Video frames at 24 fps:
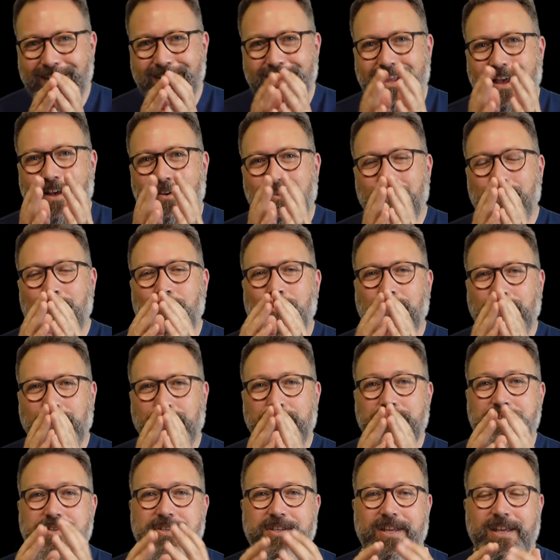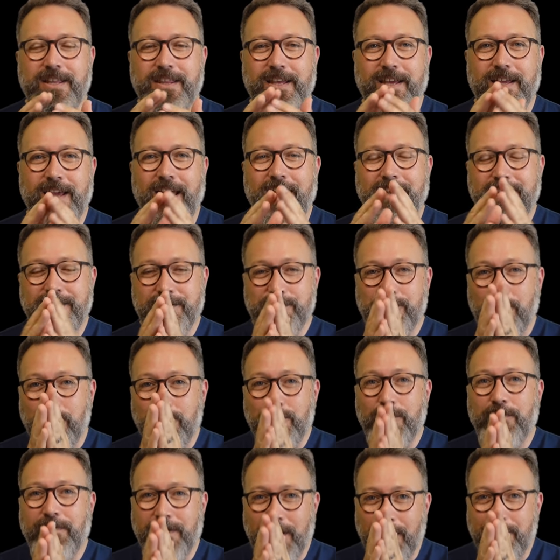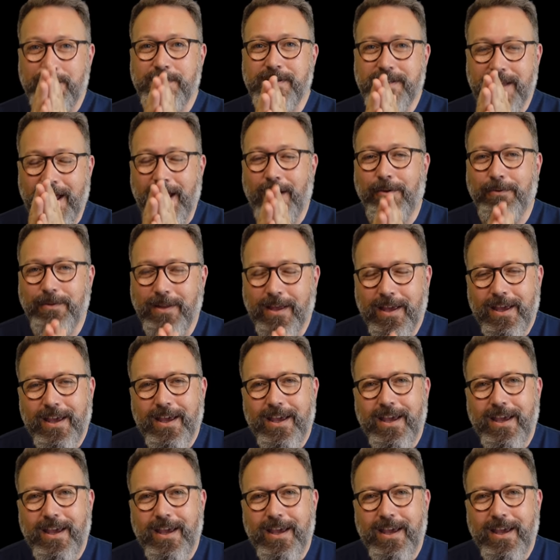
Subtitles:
canal wall or you see the endoscope moving up and down,